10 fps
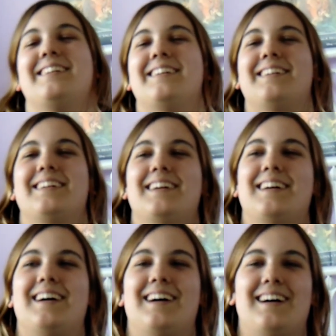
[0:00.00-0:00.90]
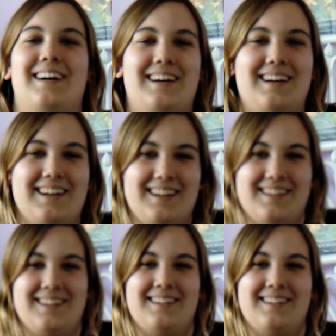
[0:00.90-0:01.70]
(silence)